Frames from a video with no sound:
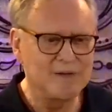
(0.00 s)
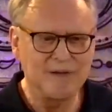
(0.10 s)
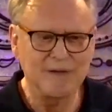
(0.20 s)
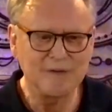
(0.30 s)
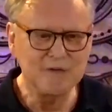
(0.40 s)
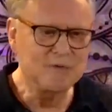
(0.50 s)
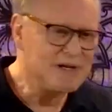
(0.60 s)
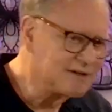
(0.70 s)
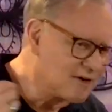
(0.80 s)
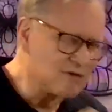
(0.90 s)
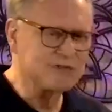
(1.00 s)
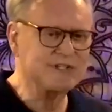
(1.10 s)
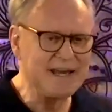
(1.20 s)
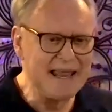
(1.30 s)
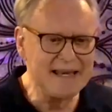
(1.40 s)
You need to
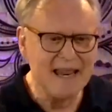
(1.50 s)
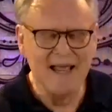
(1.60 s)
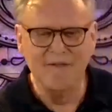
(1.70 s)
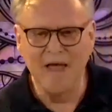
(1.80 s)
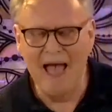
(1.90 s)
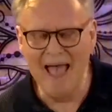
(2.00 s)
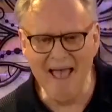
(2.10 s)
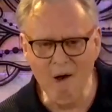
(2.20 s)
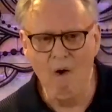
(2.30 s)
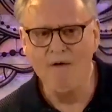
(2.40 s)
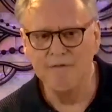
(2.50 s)
understand how the